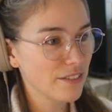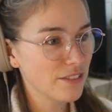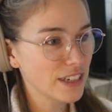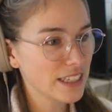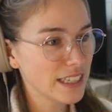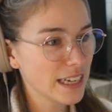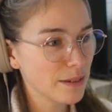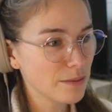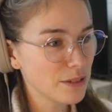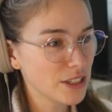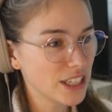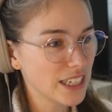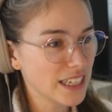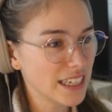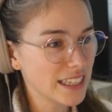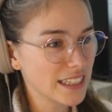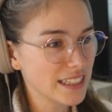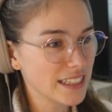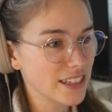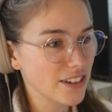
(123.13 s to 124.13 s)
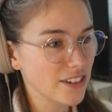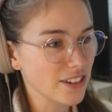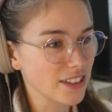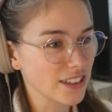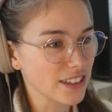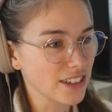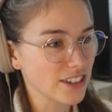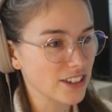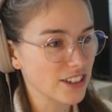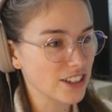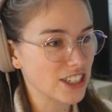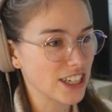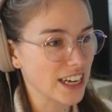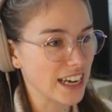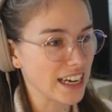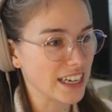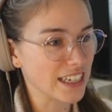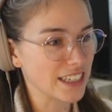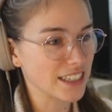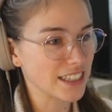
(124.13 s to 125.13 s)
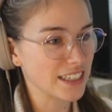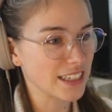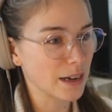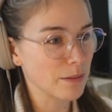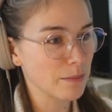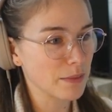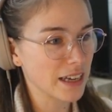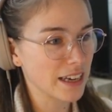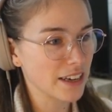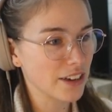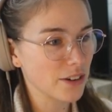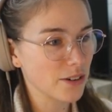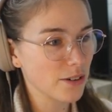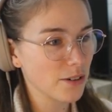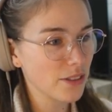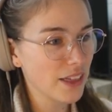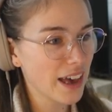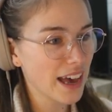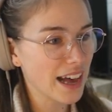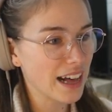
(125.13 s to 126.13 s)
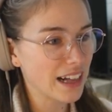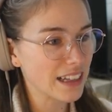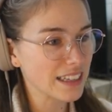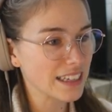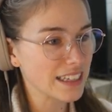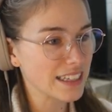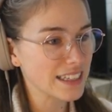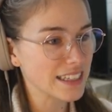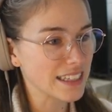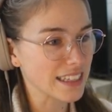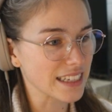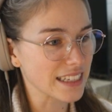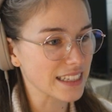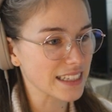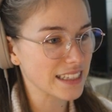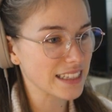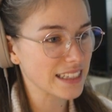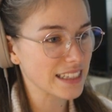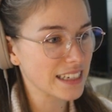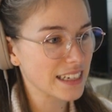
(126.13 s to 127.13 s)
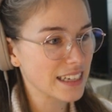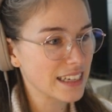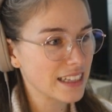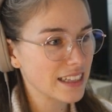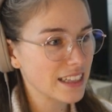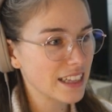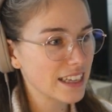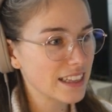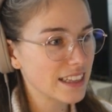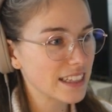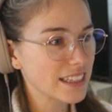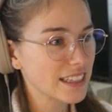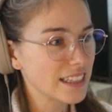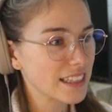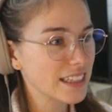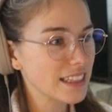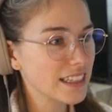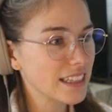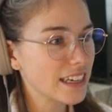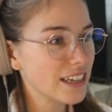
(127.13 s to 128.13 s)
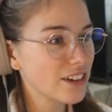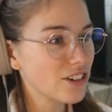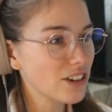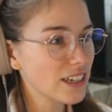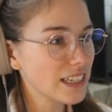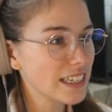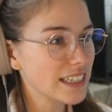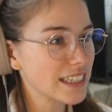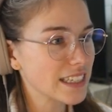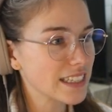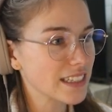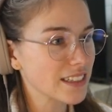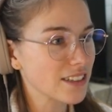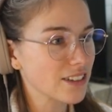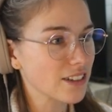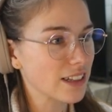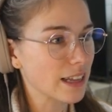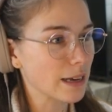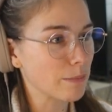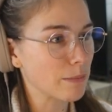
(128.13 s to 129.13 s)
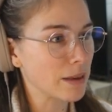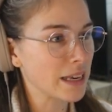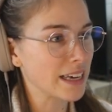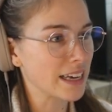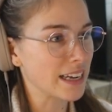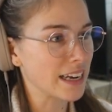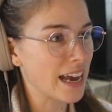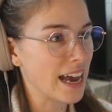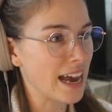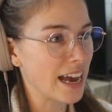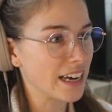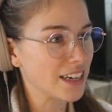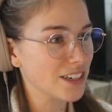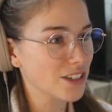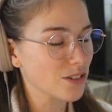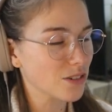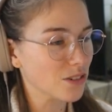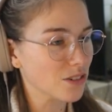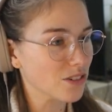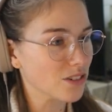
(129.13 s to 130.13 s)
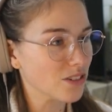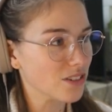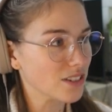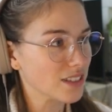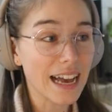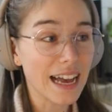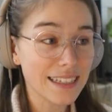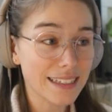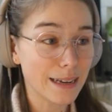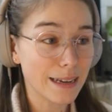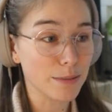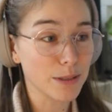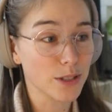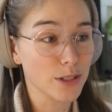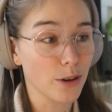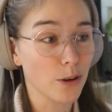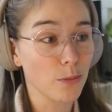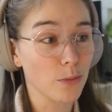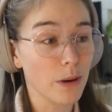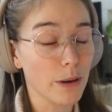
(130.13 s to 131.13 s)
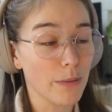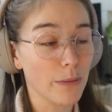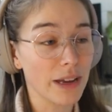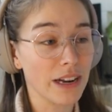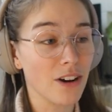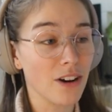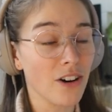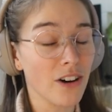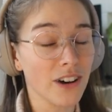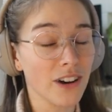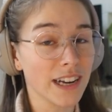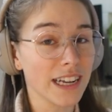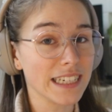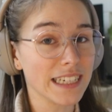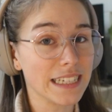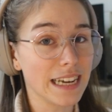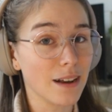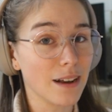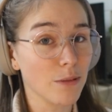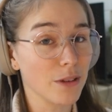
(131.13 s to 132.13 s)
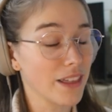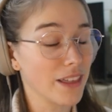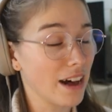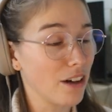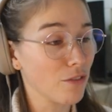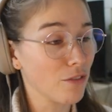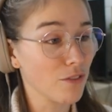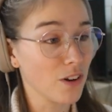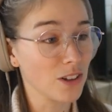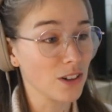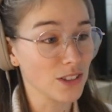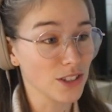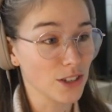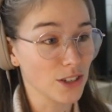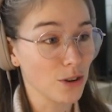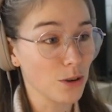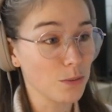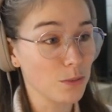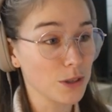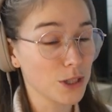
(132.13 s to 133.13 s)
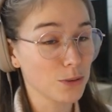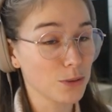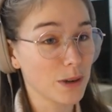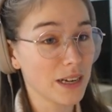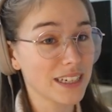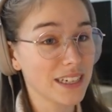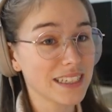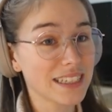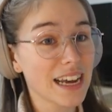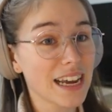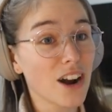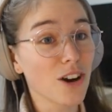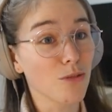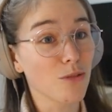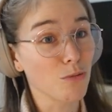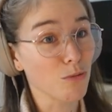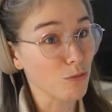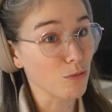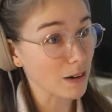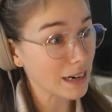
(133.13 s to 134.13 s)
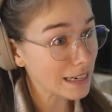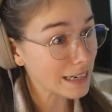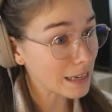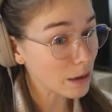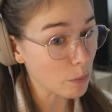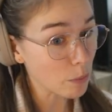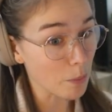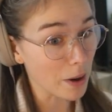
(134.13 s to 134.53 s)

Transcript: Every time she gets her look changed, I'm like, who the hell is this? Like, this literally doesn't look like Megan at all. Last episode, we went on a date with Alfonso, which went really